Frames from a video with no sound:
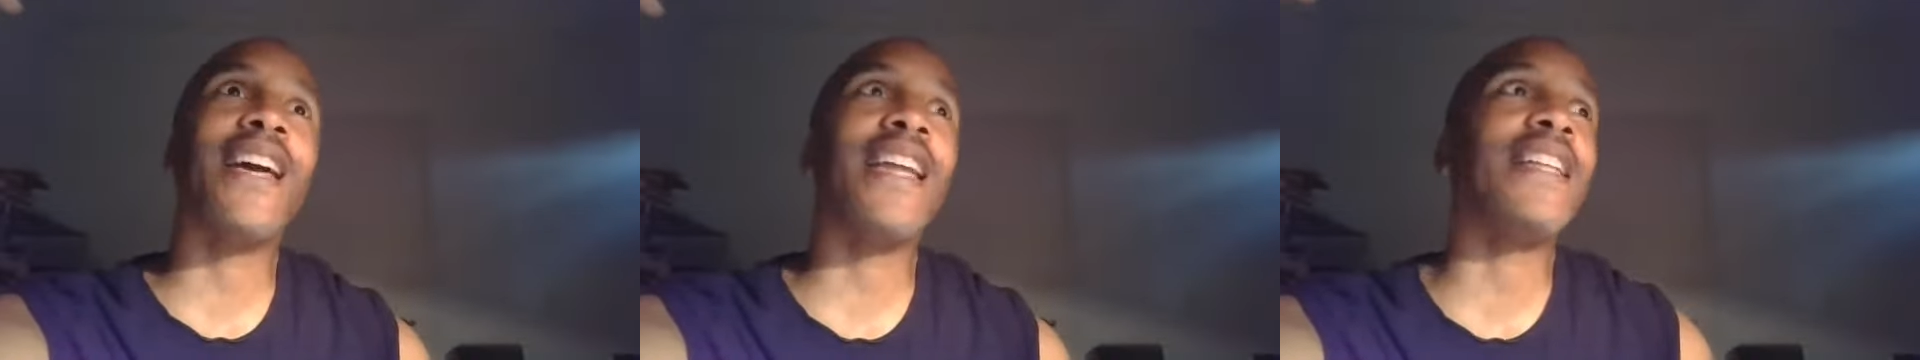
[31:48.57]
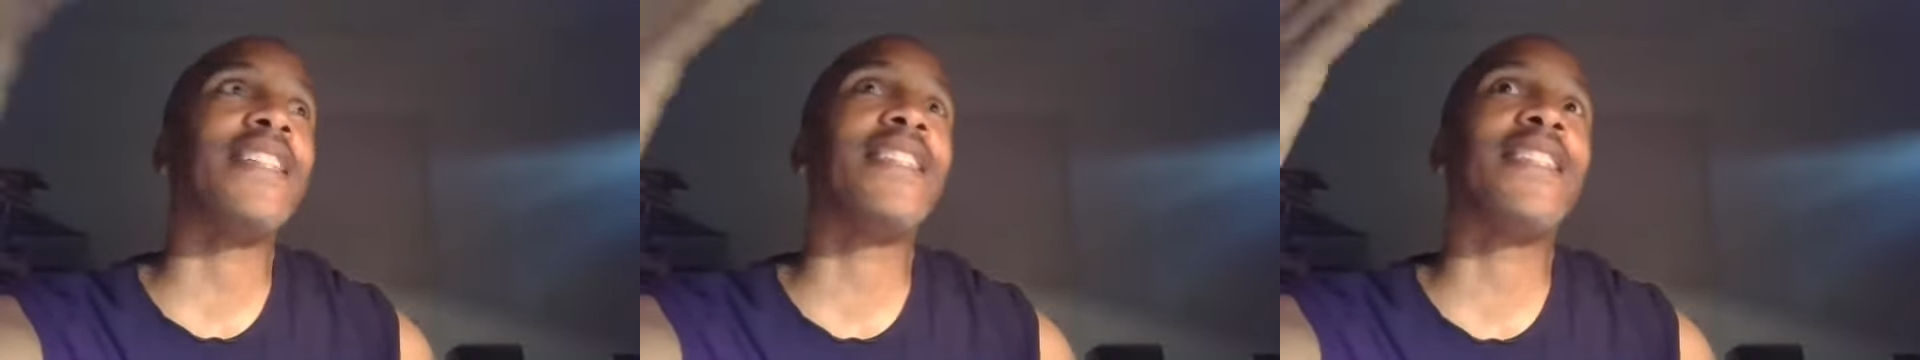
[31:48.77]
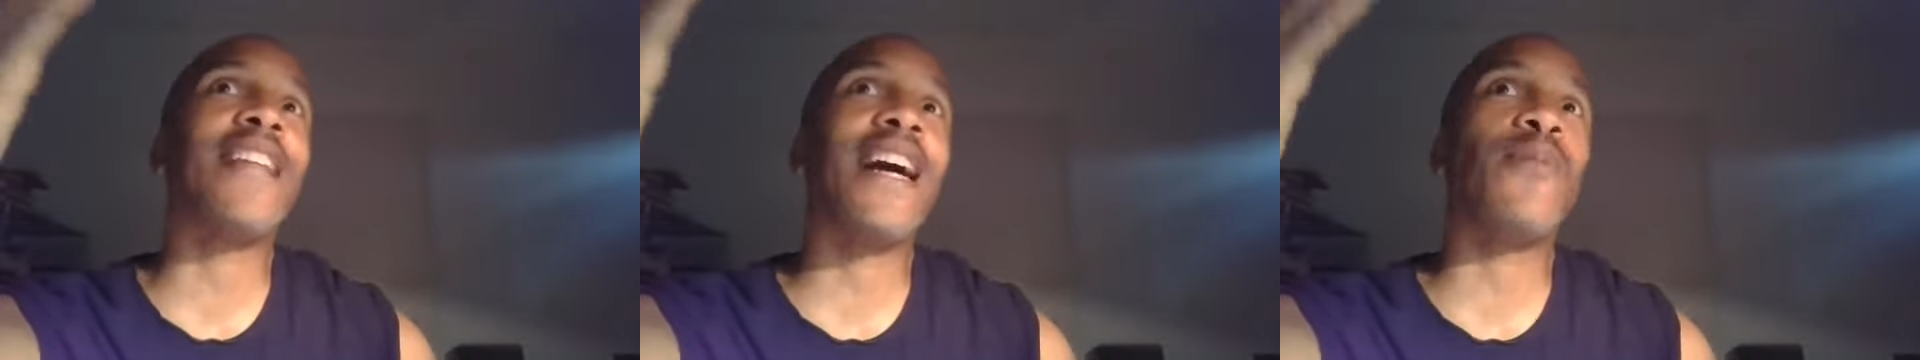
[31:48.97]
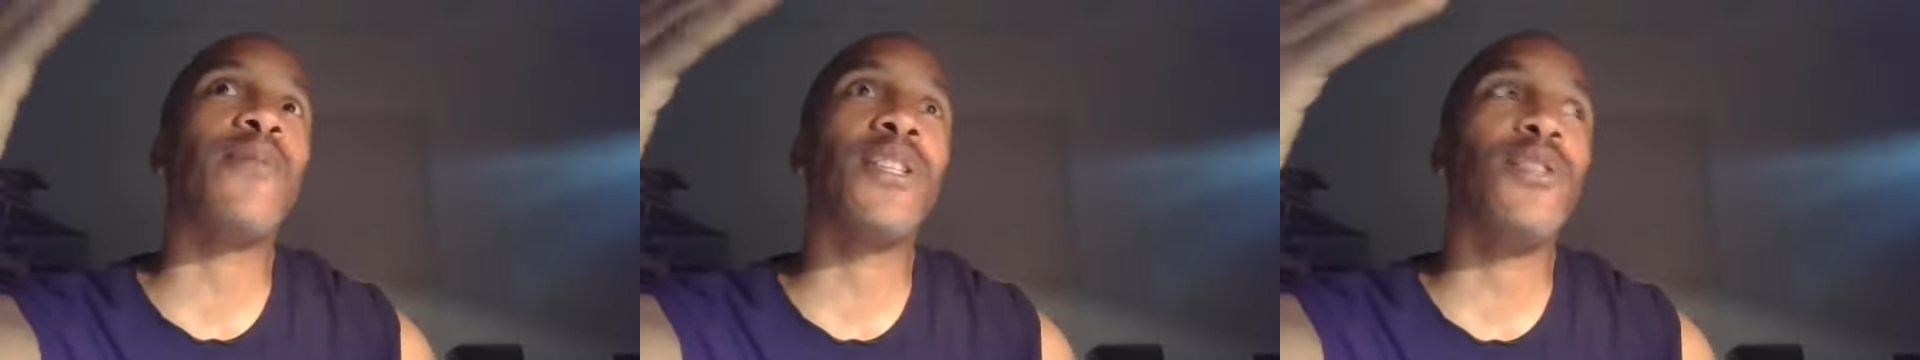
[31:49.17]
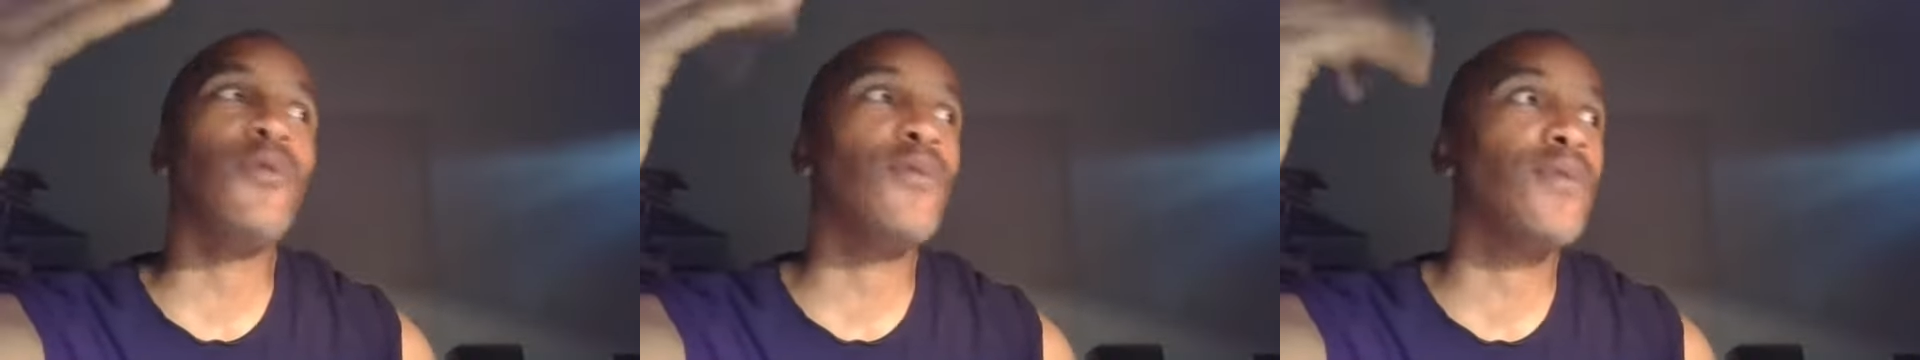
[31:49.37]
and it's not,
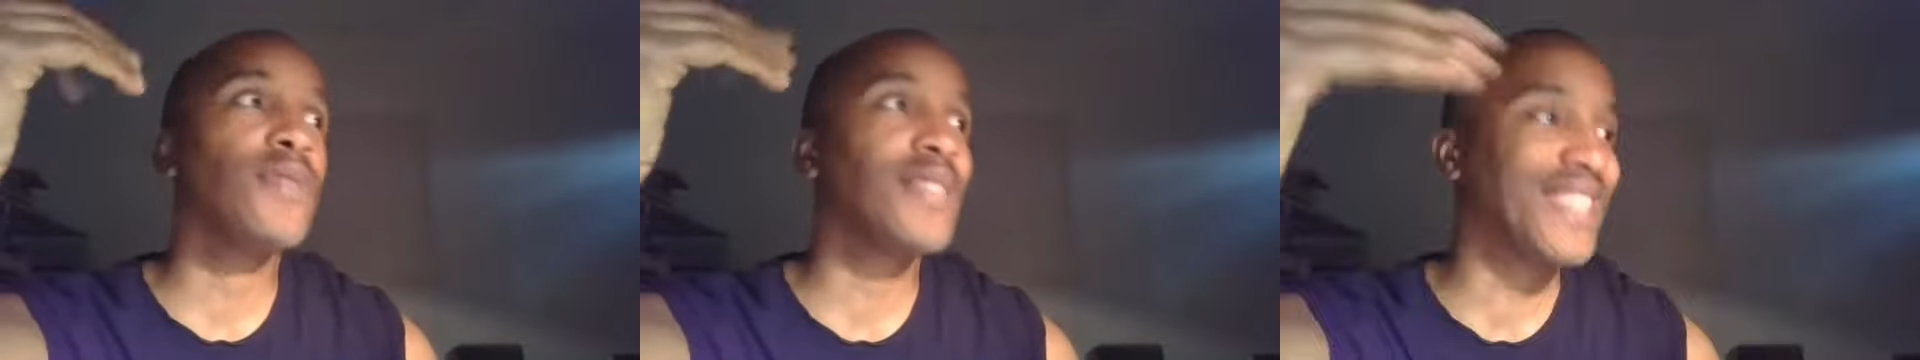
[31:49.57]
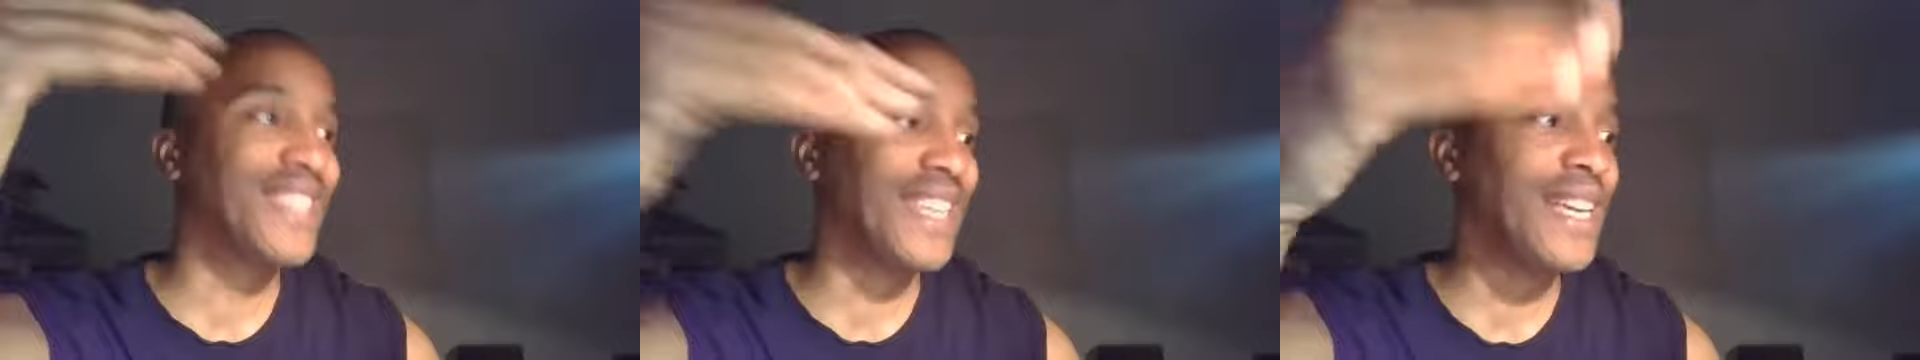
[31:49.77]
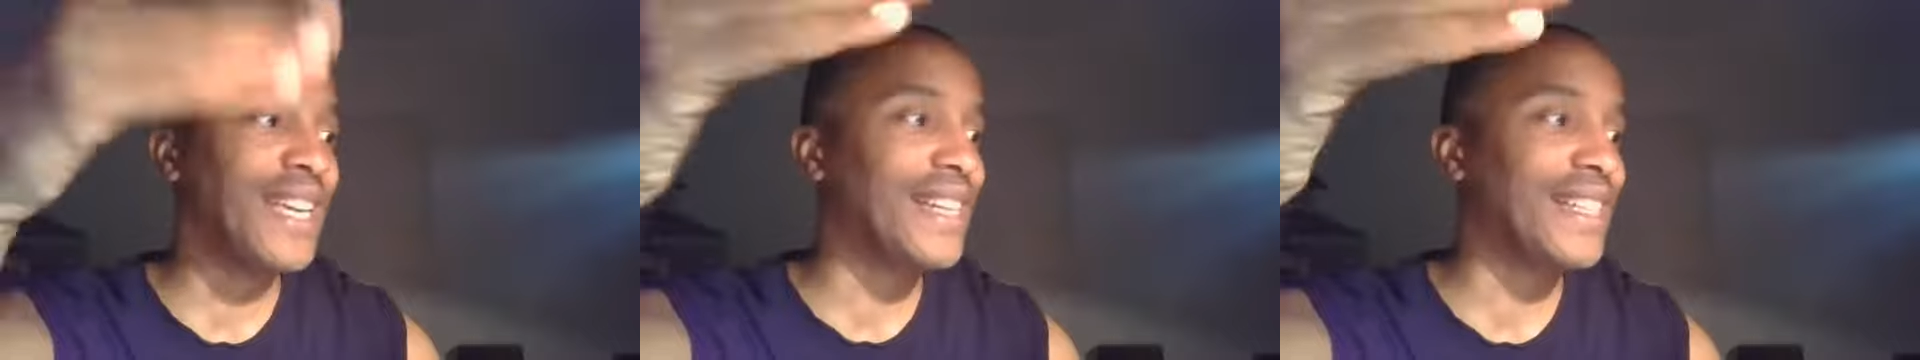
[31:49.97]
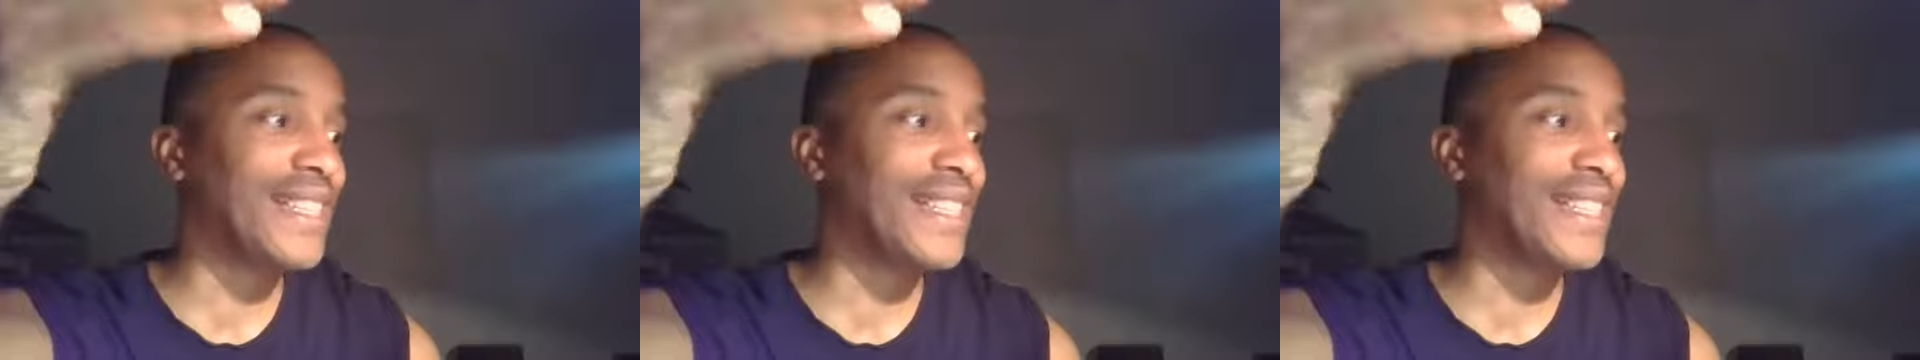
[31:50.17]
when you see it,